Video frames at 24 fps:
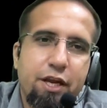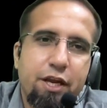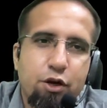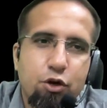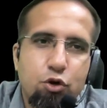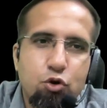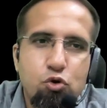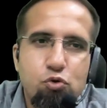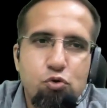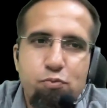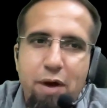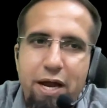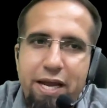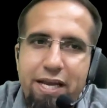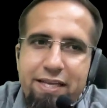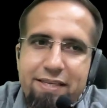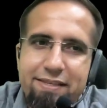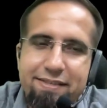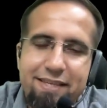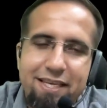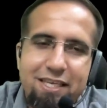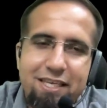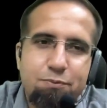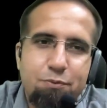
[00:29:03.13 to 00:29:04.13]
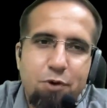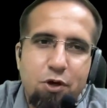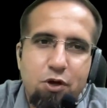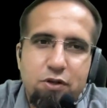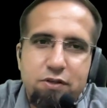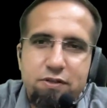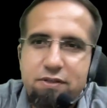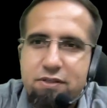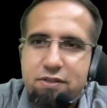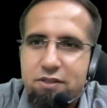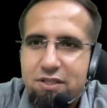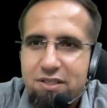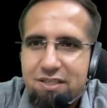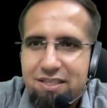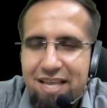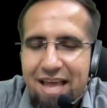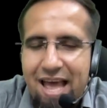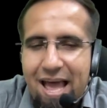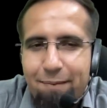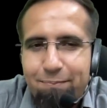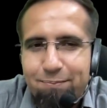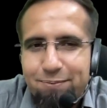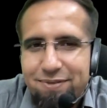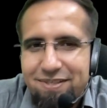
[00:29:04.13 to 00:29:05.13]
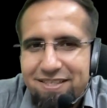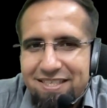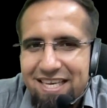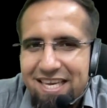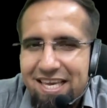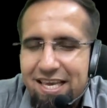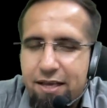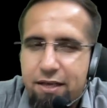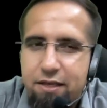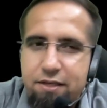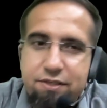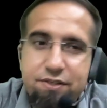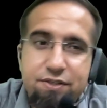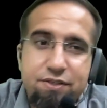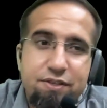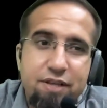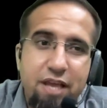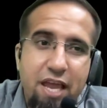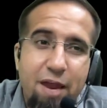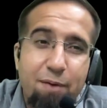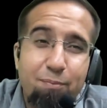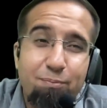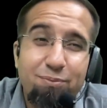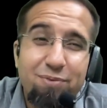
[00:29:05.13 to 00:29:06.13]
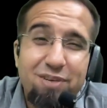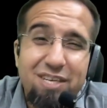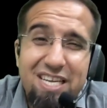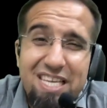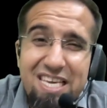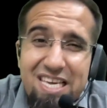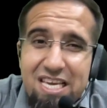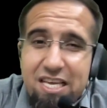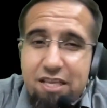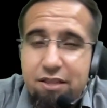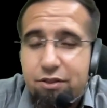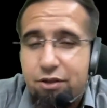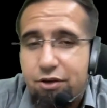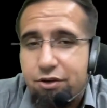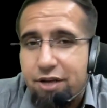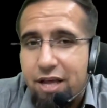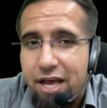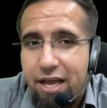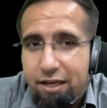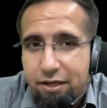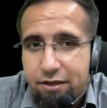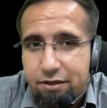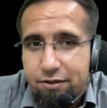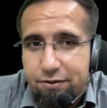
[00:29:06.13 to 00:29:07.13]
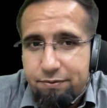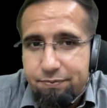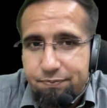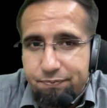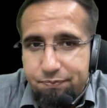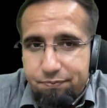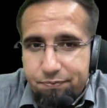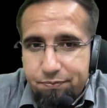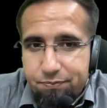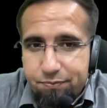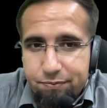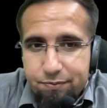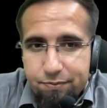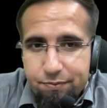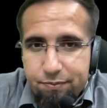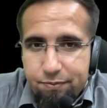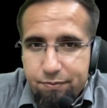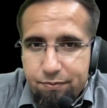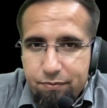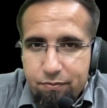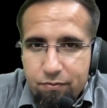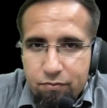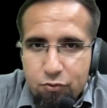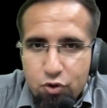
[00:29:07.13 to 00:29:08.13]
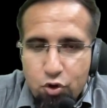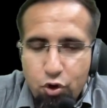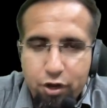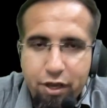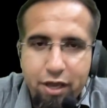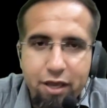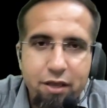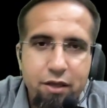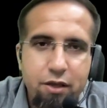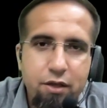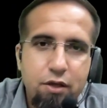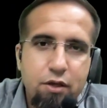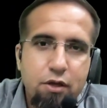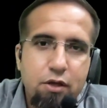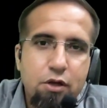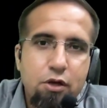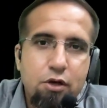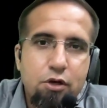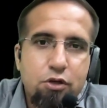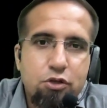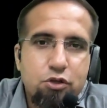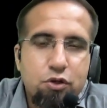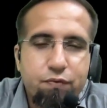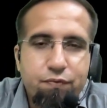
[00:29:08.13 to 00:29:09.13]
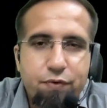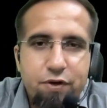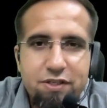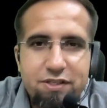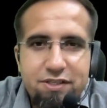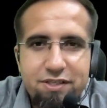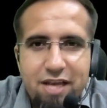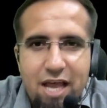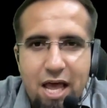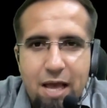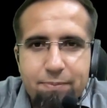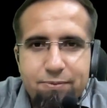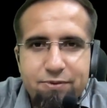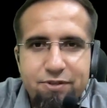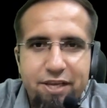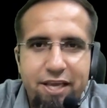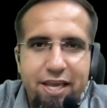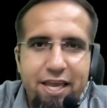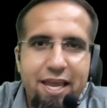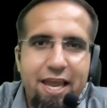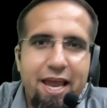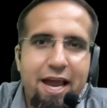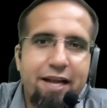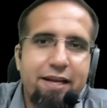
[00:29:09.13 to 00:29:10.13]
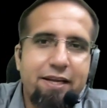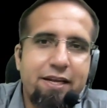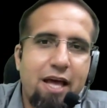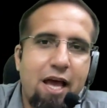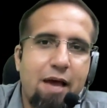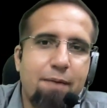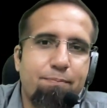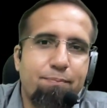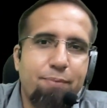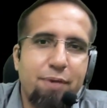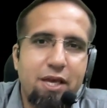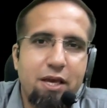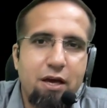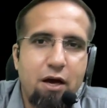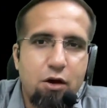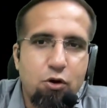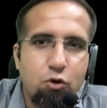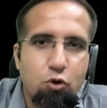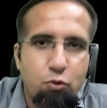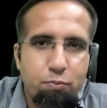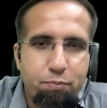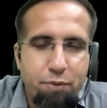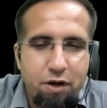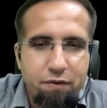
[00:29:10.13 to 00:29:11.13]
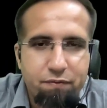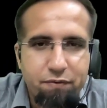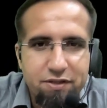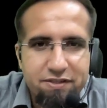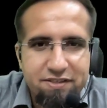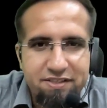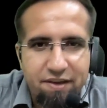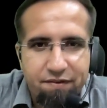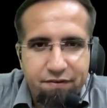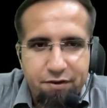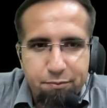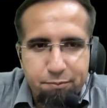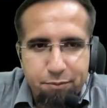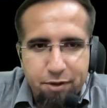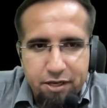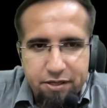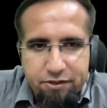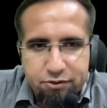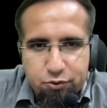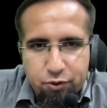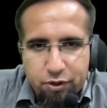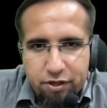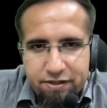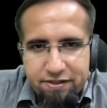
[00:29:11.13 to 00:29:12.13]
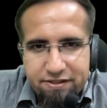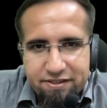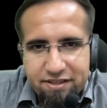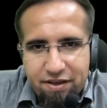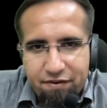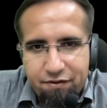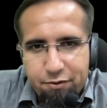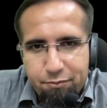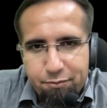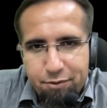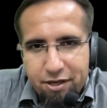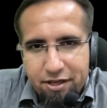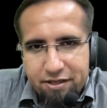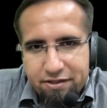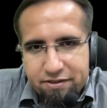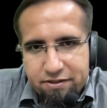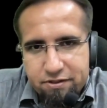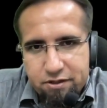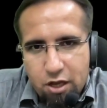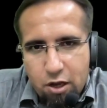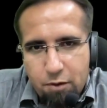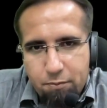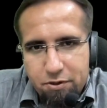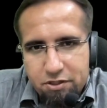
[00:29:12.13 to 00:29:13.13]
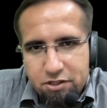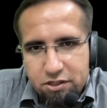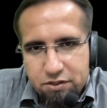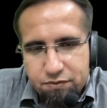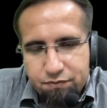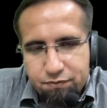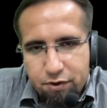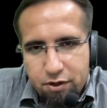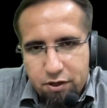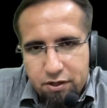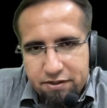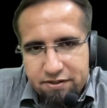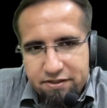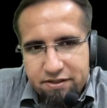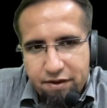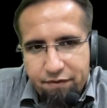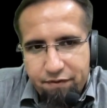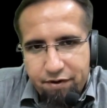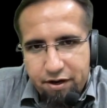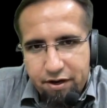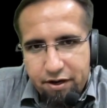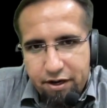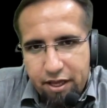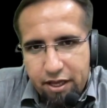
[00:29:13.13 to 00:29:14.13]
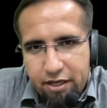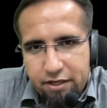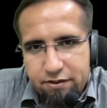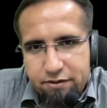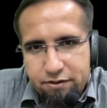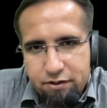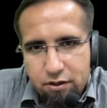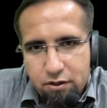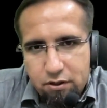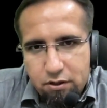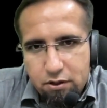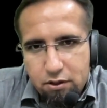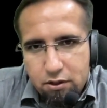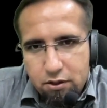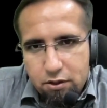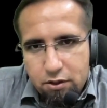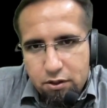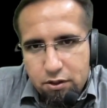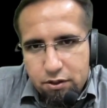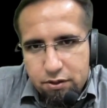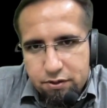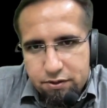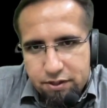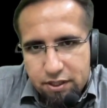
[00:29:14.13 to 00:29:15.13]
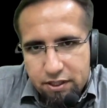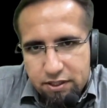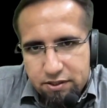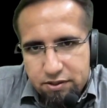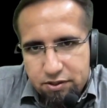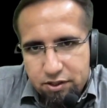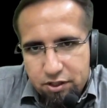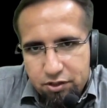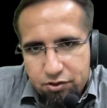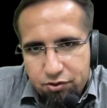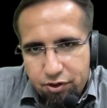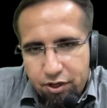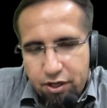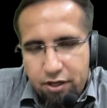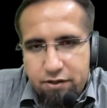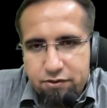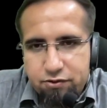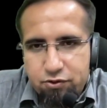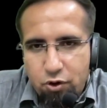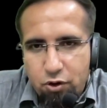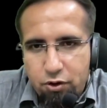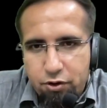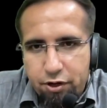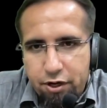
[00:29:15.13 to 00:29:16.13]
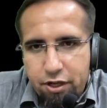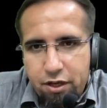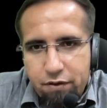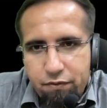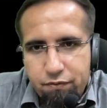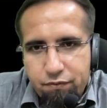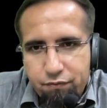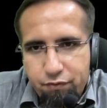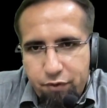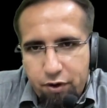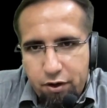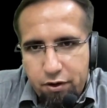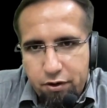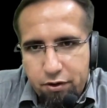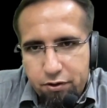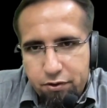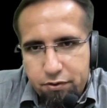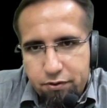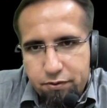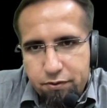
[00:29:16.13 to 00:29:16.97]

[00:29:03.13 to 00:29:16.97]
into minus 6, because tap C is emptying the tank. Okay. So first taps A and tap B are open for 7 minutes. So in 7 minutes, how much is filled? 7 nines are 63 is already filled.